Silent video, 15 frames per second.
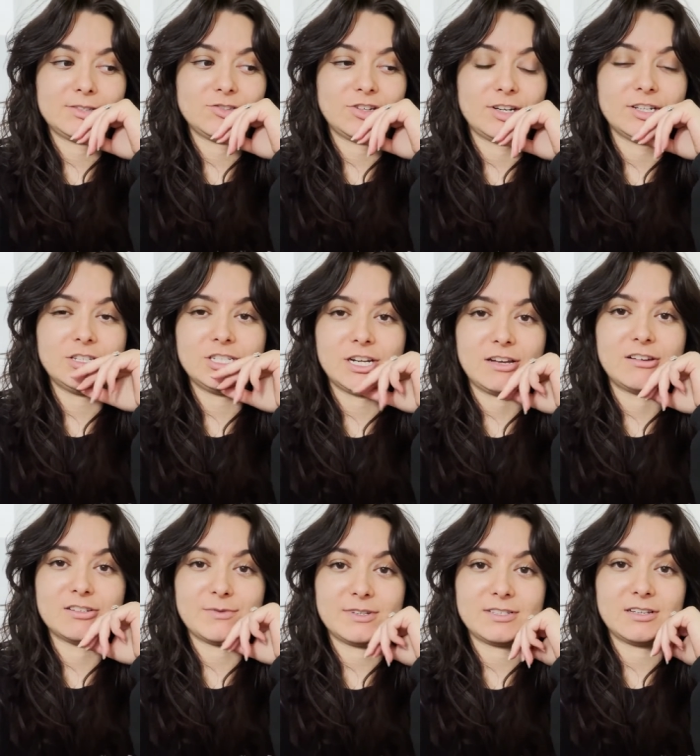trying to
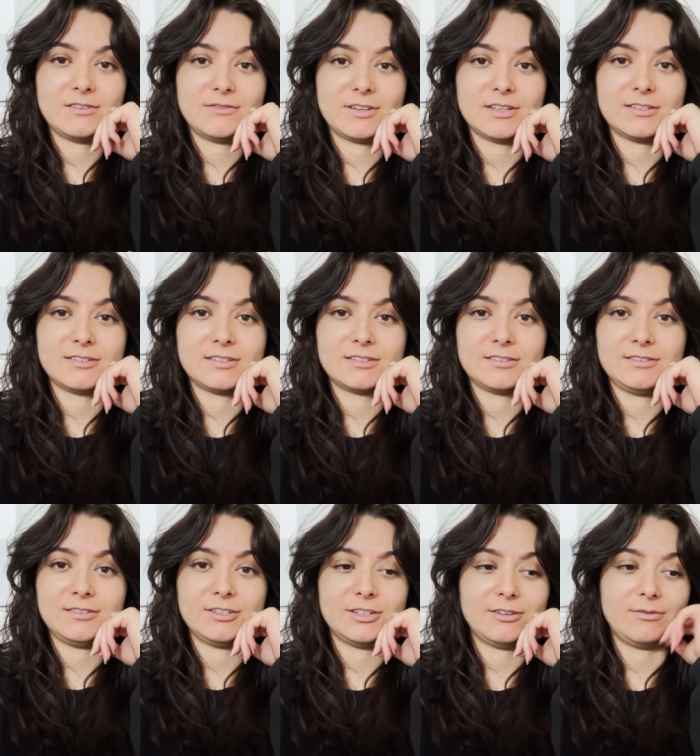challenge myself because
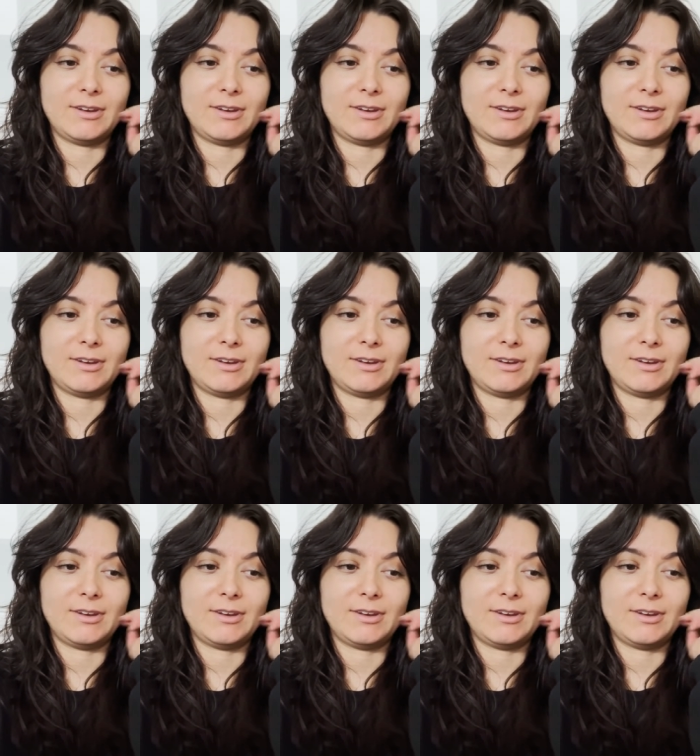you know